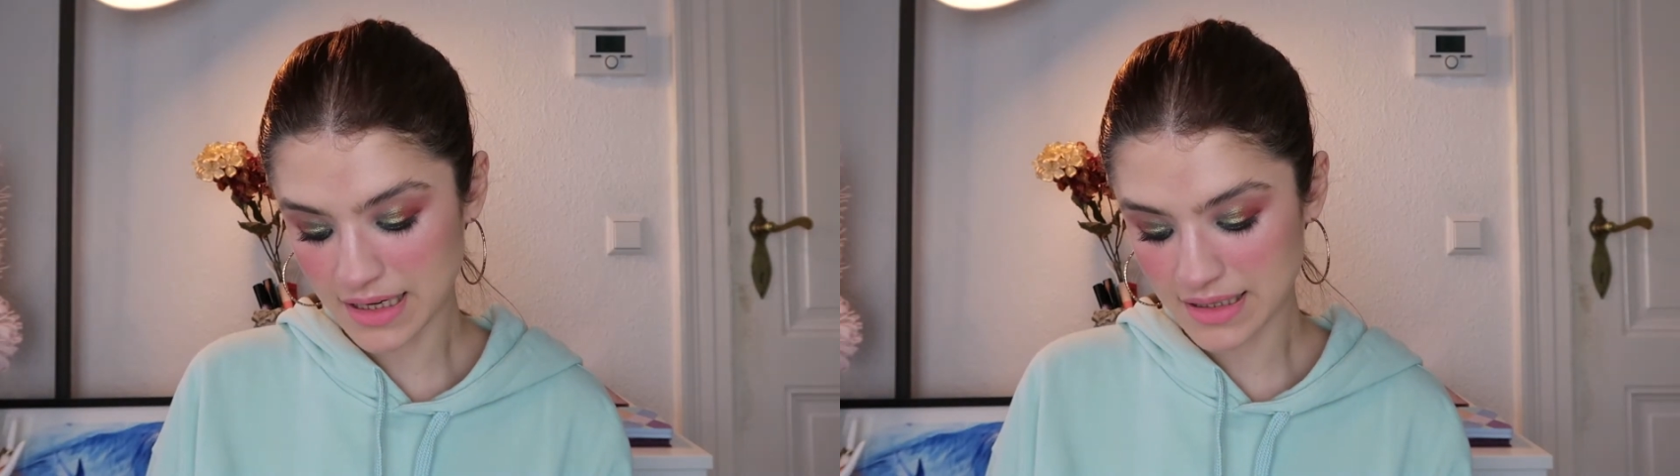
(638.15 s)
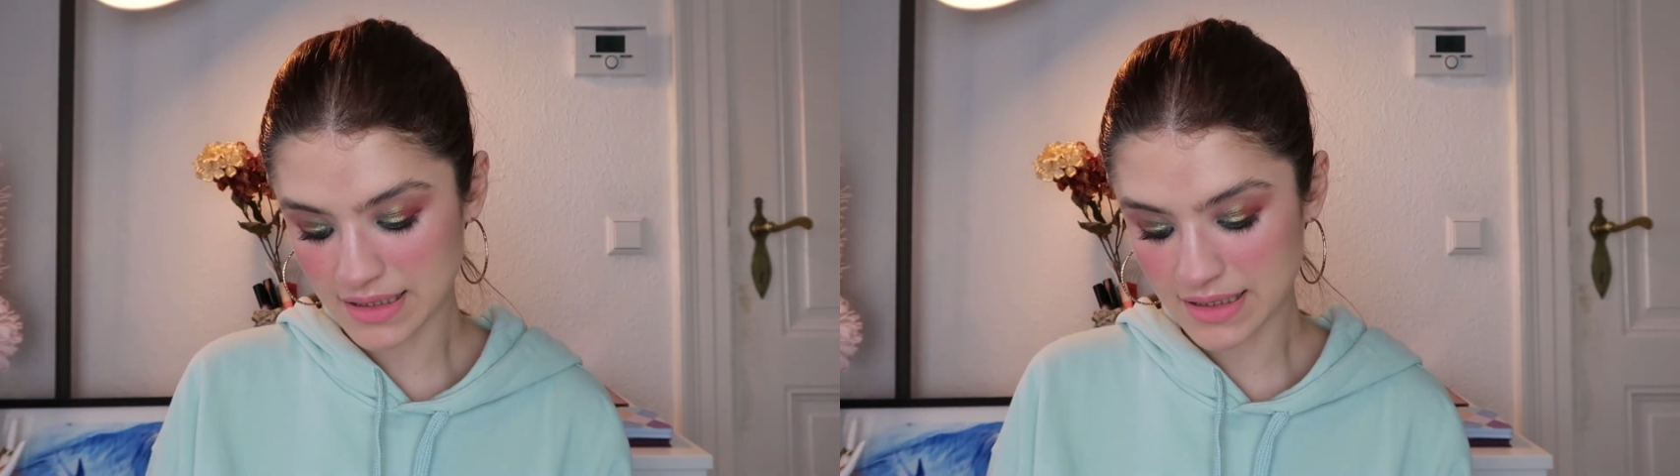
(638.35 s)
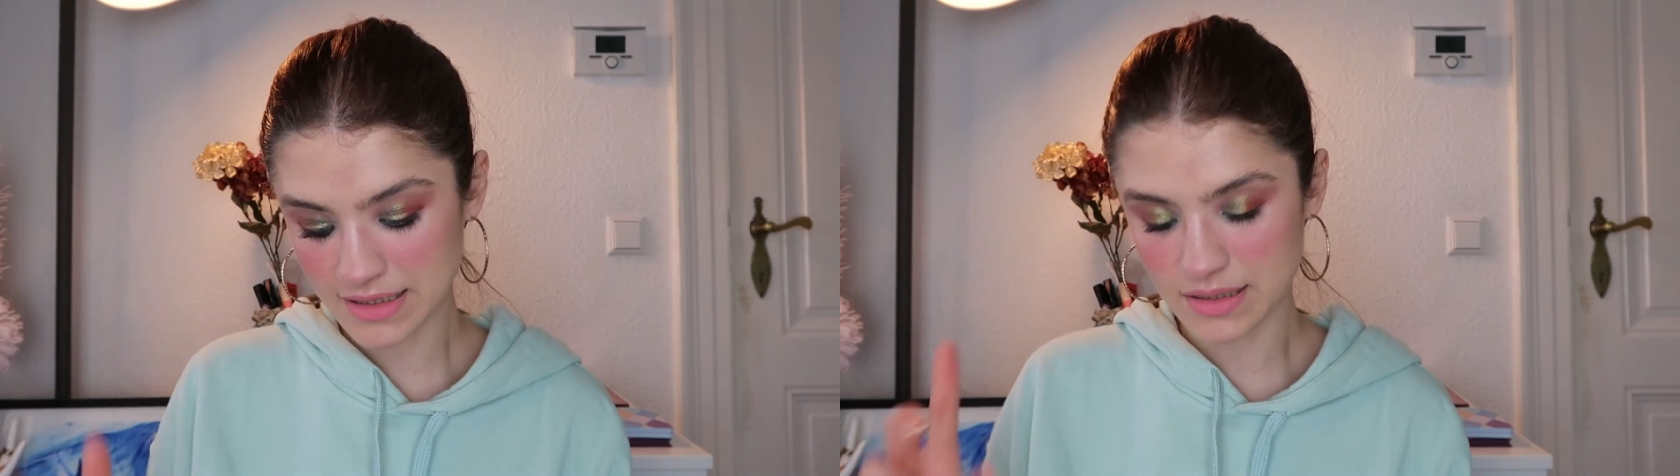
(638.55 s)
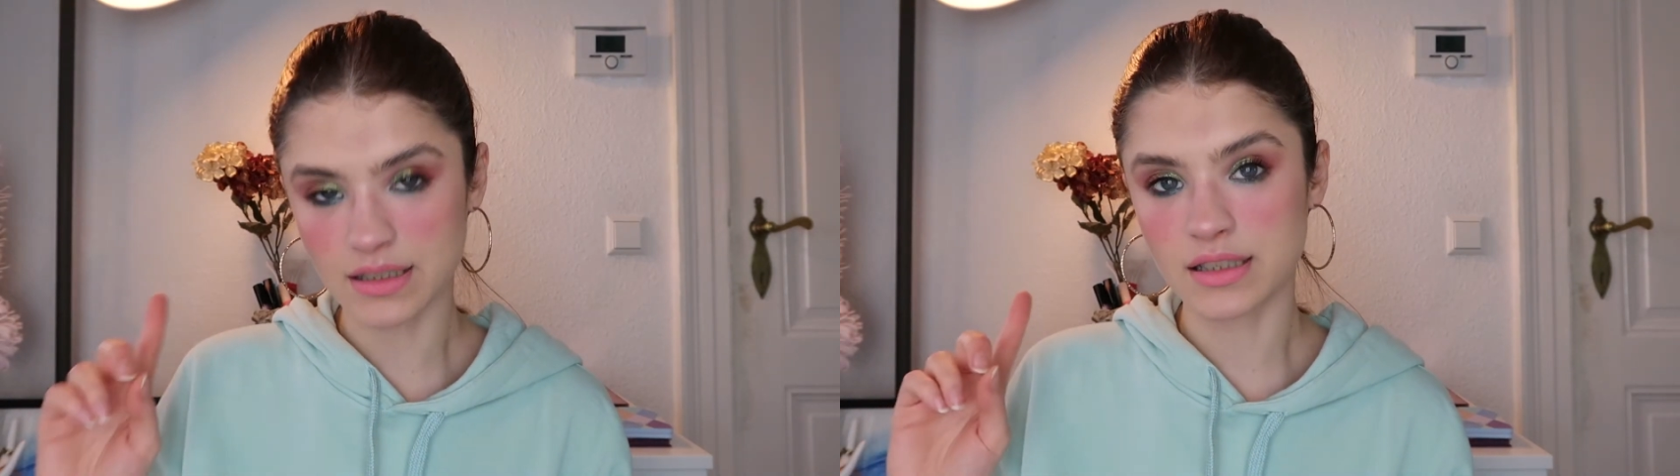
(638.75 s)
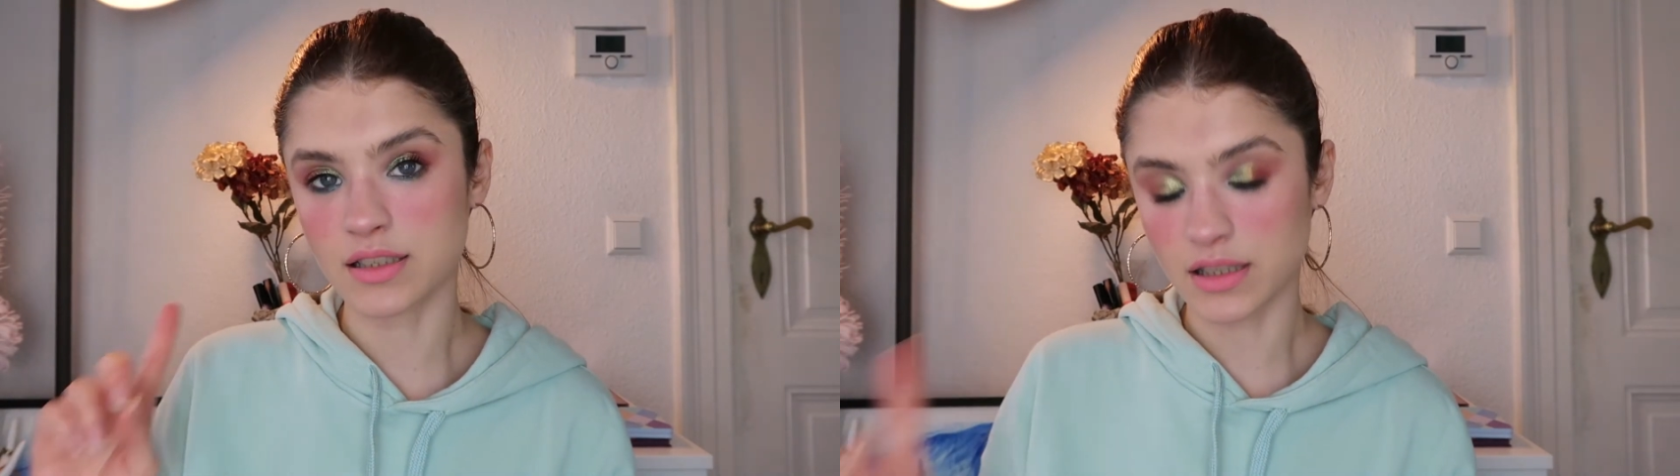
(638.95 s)
and it's
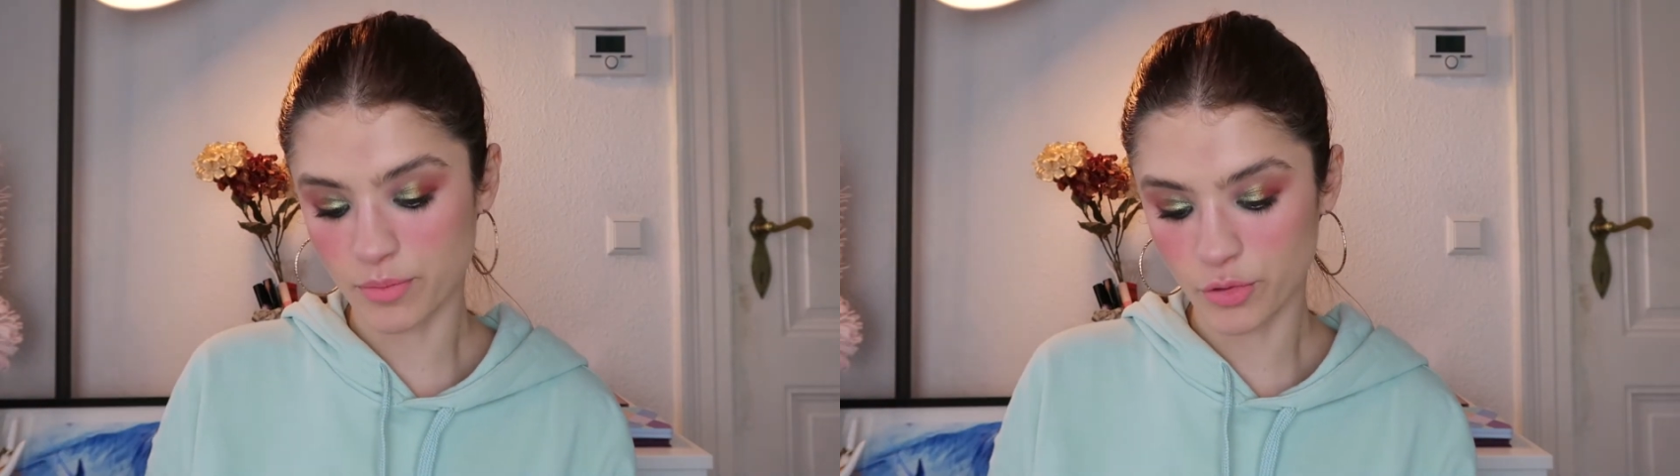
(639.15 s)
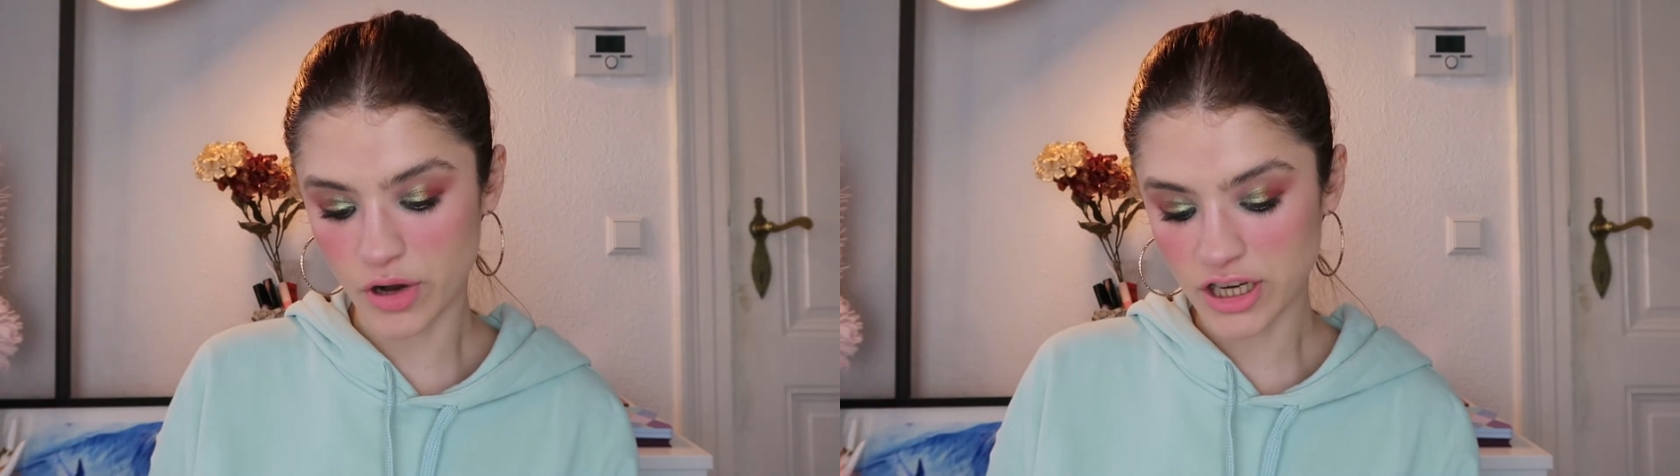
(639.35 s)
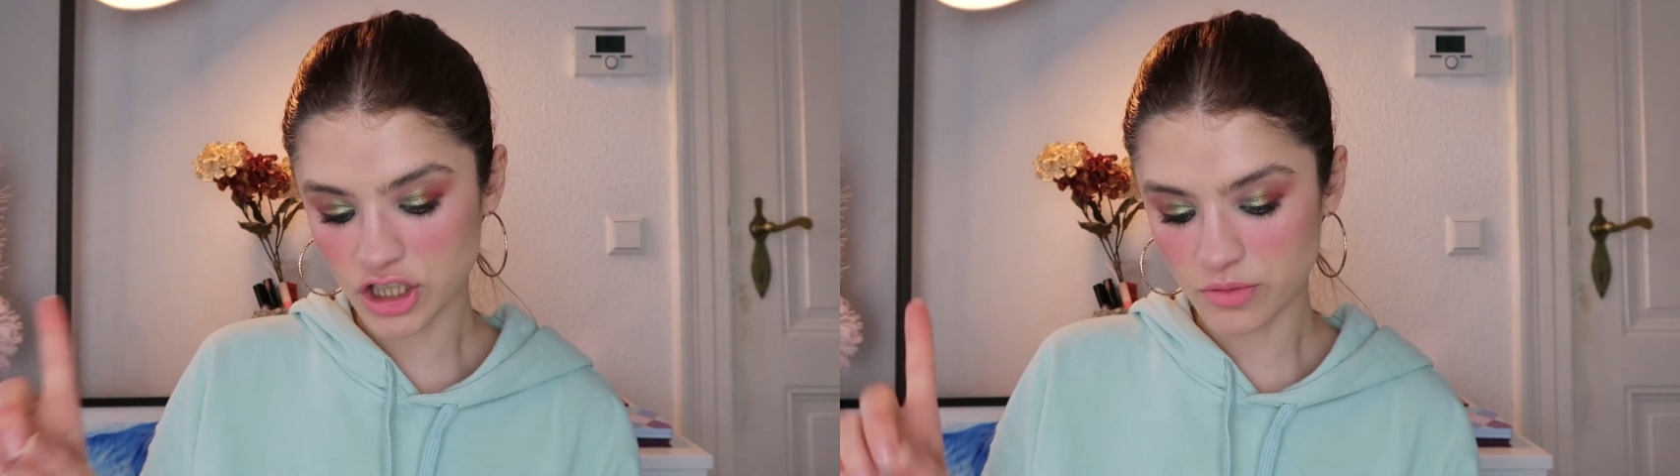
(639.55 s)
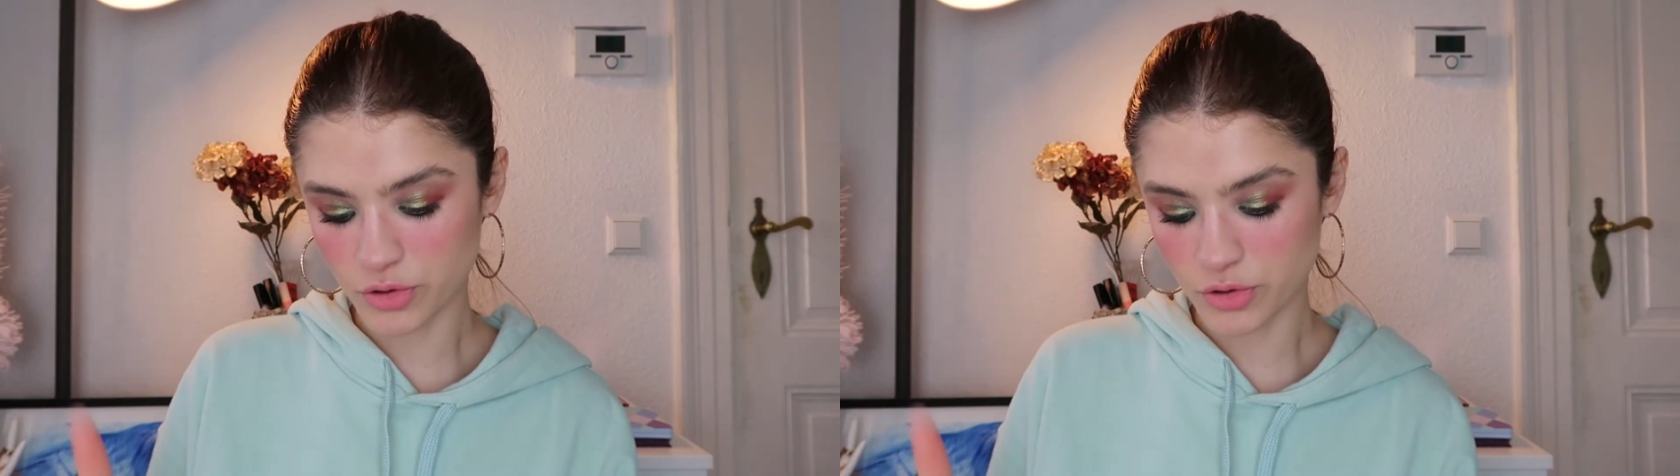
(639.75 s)
a collaboration